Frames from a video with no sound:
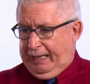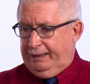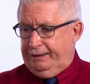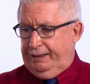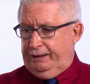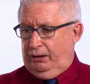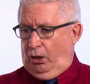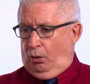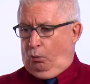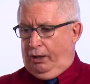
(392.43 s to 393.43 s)
And then
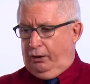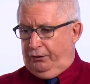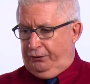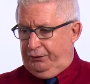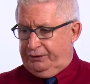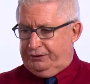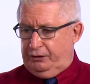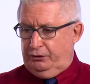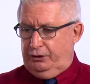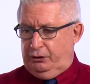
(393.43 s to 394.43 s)
one of the things
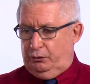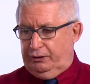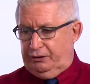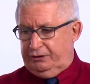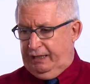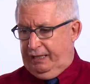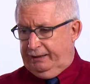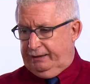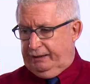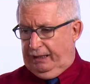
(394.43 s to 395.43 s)
that you need to
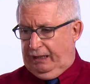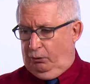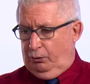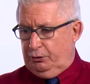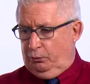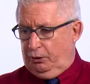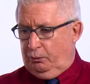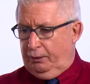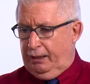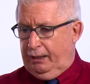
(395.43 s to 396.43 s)
understand when you
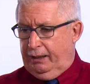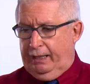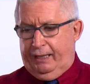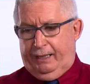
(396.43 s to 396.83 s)
work with R